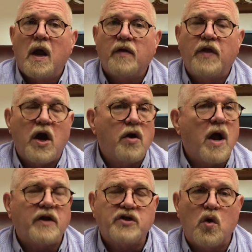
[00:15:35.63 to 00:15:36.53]
They're
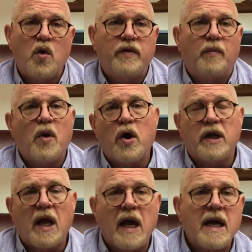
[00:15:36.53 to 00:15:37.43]
not towing the party
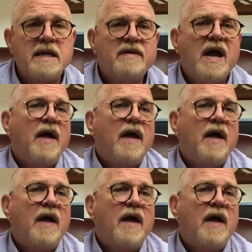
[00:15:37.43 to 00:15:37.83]
line.